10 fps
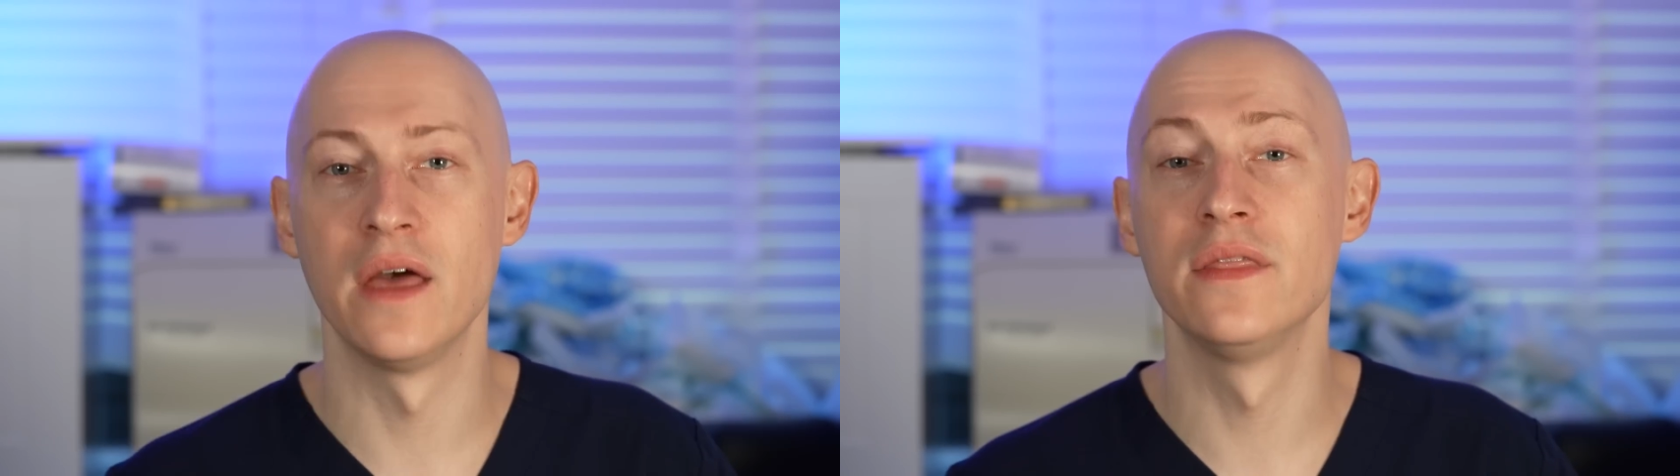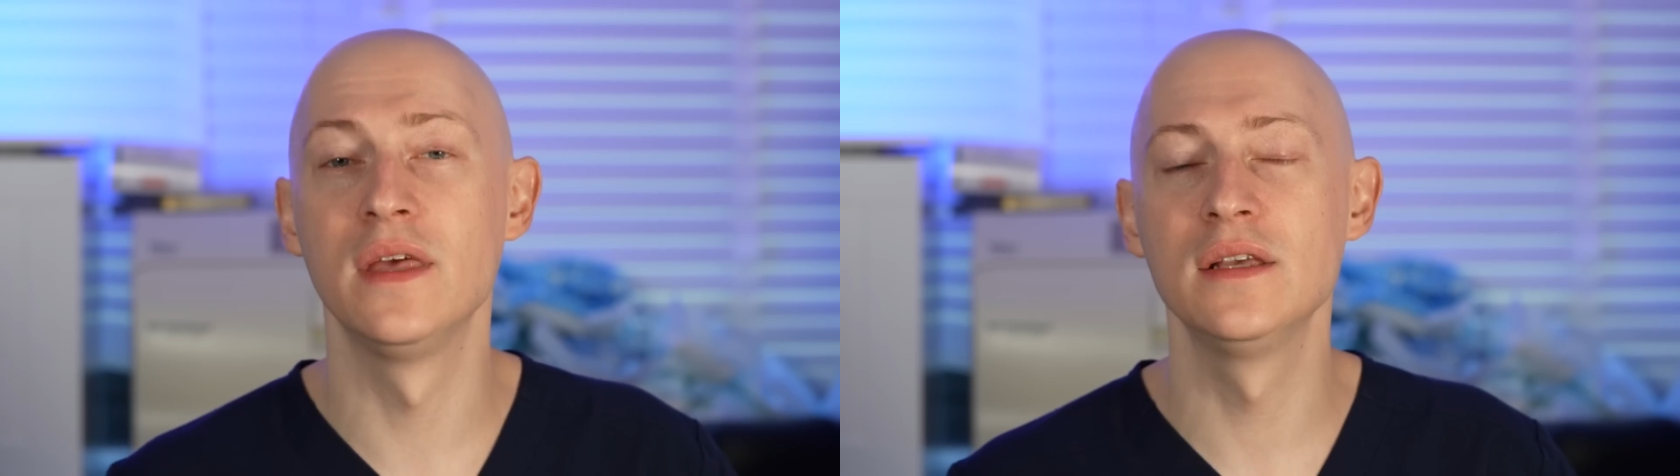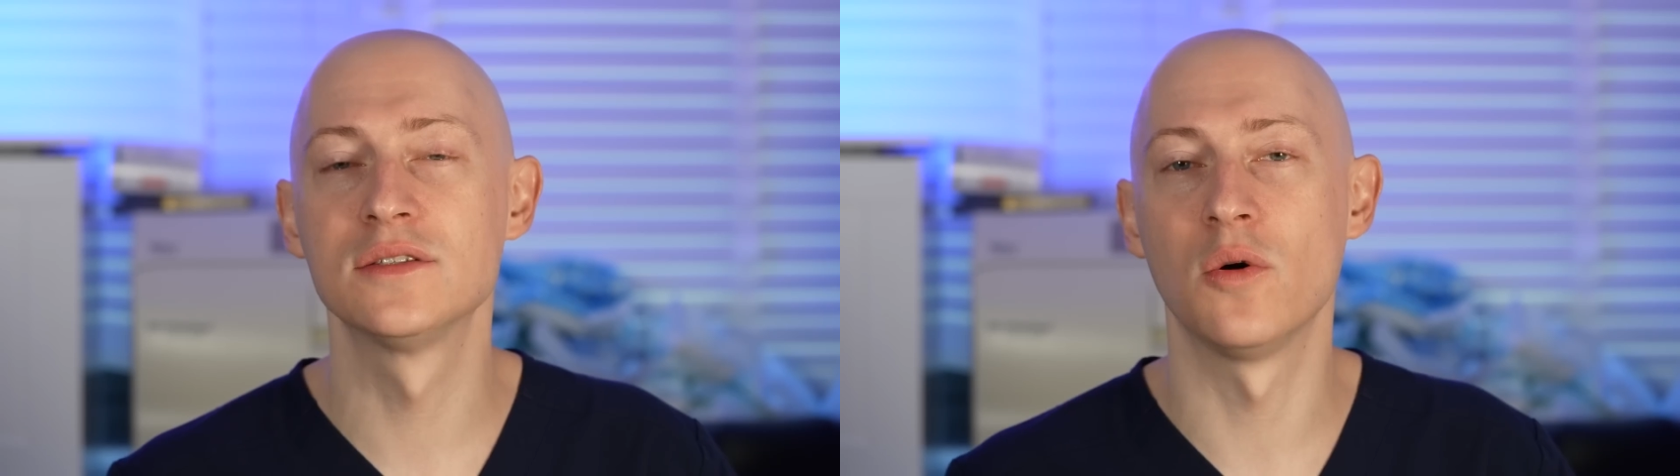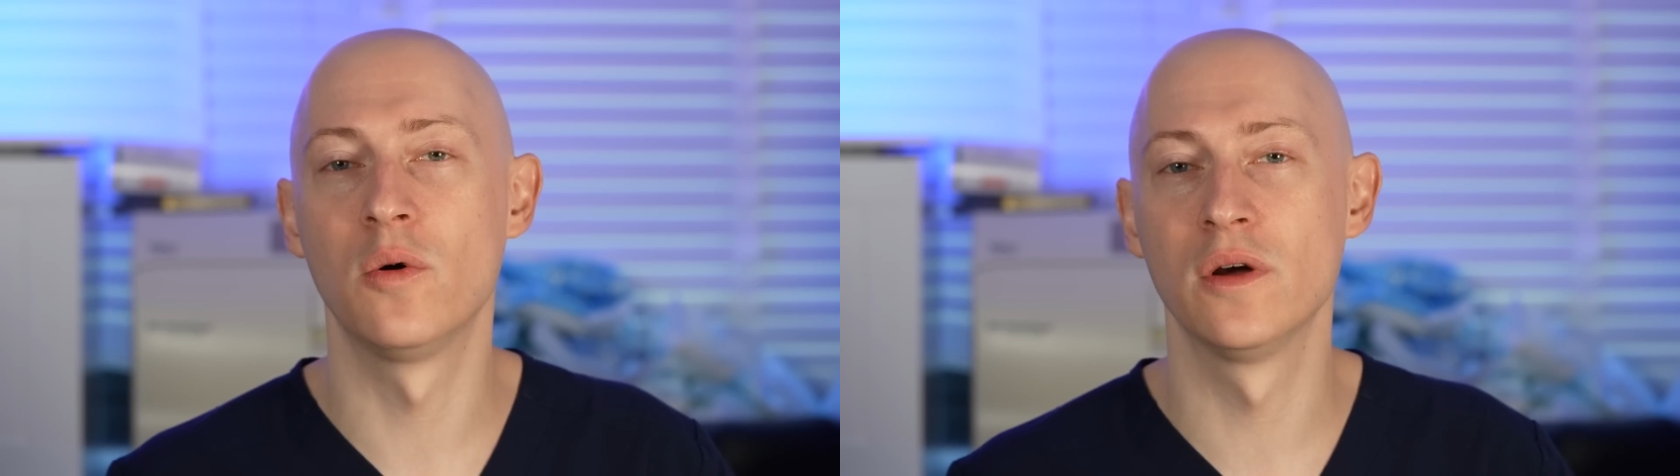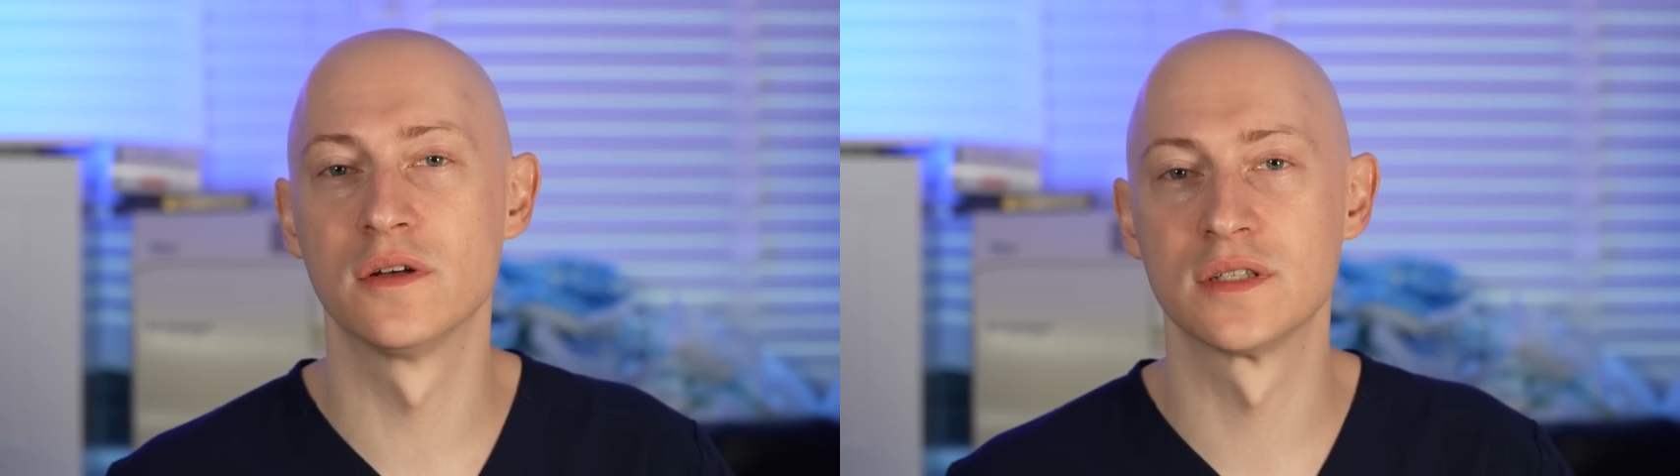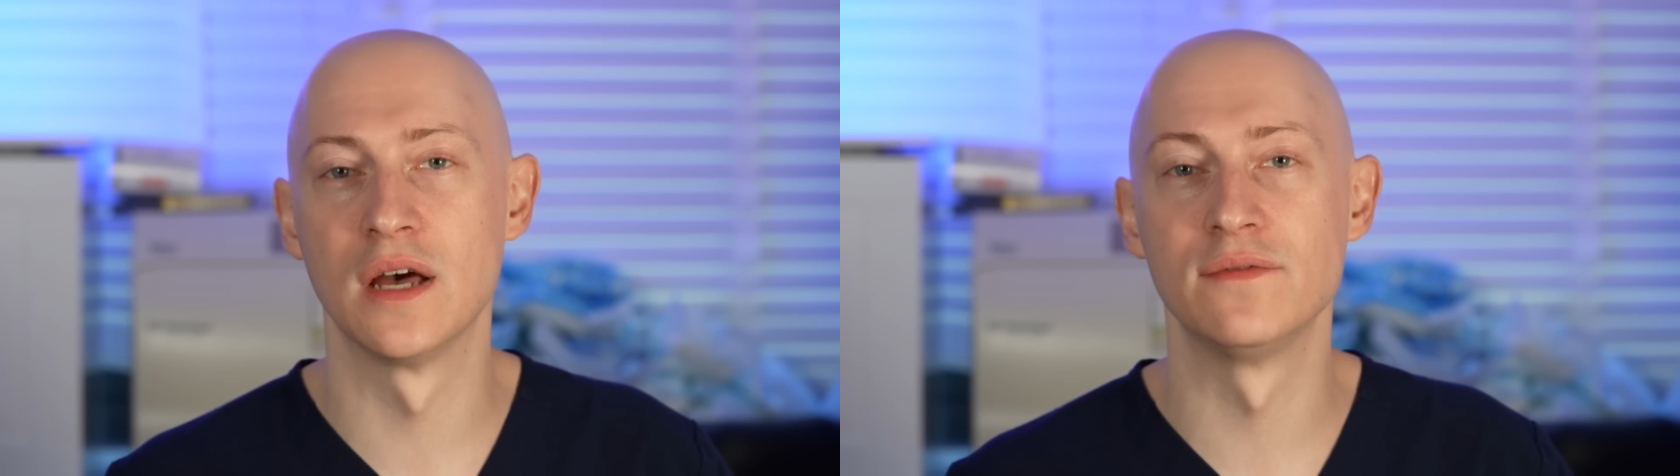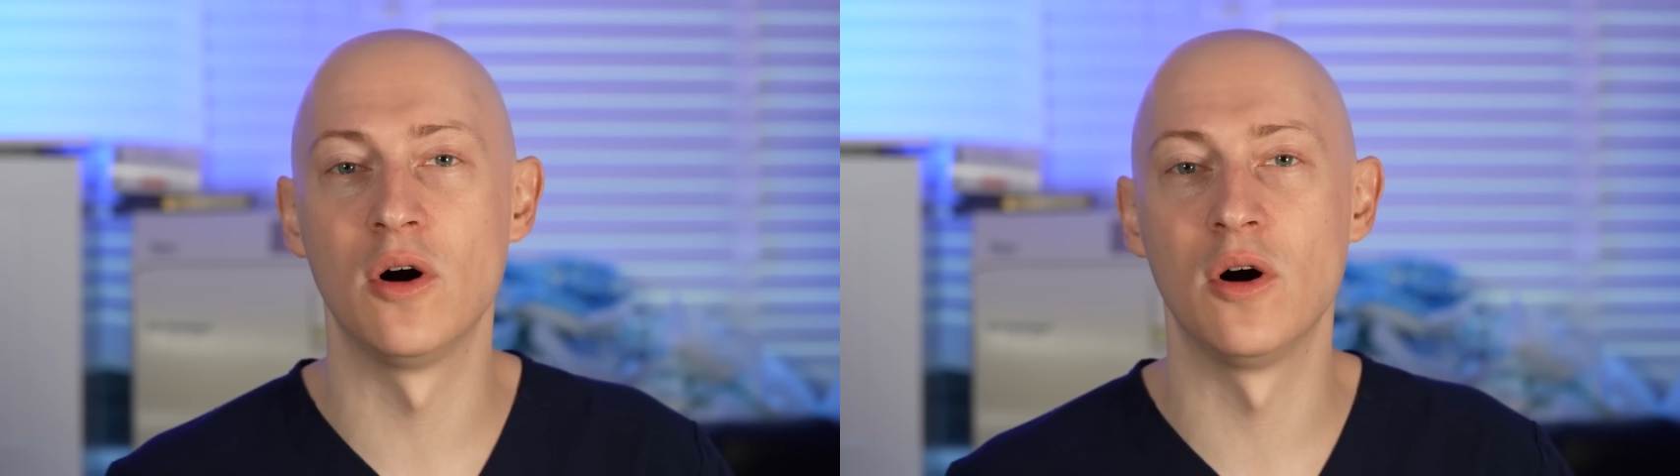And these oils have